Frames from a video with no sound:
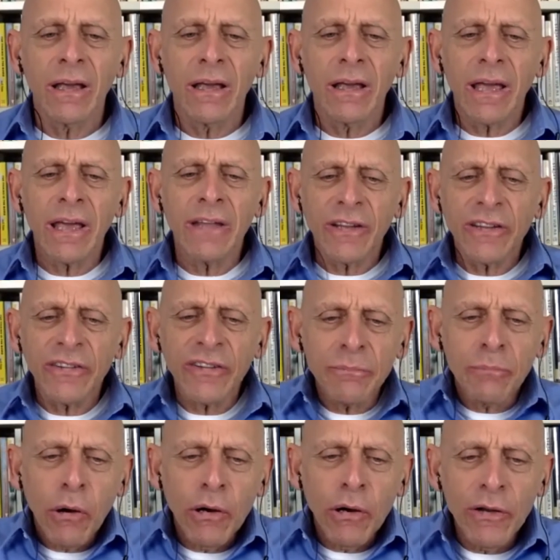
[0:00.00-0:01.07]
And isn't
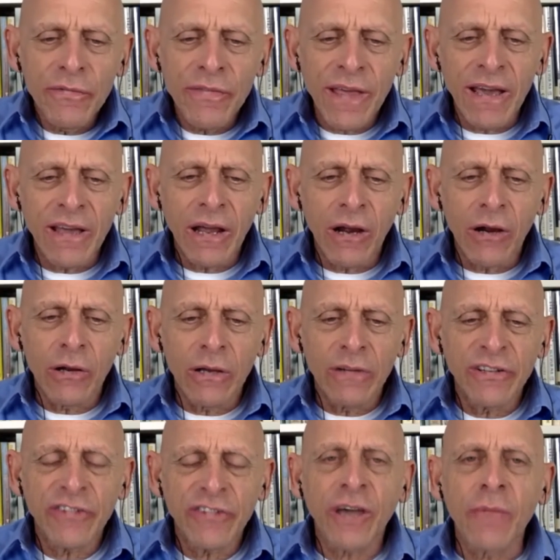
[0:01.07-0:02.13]
part of that our
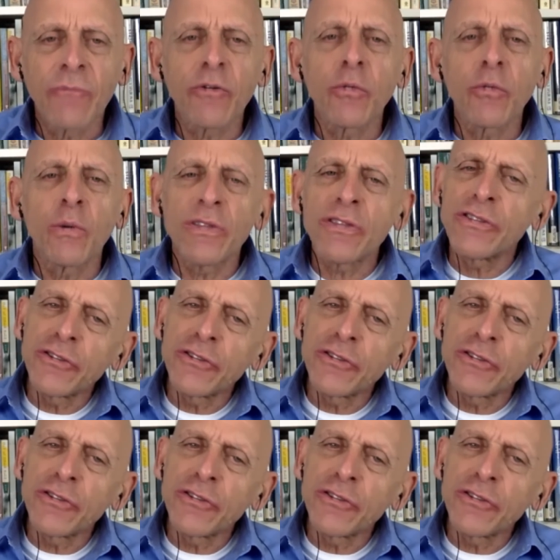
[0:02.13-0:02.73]
discomfort with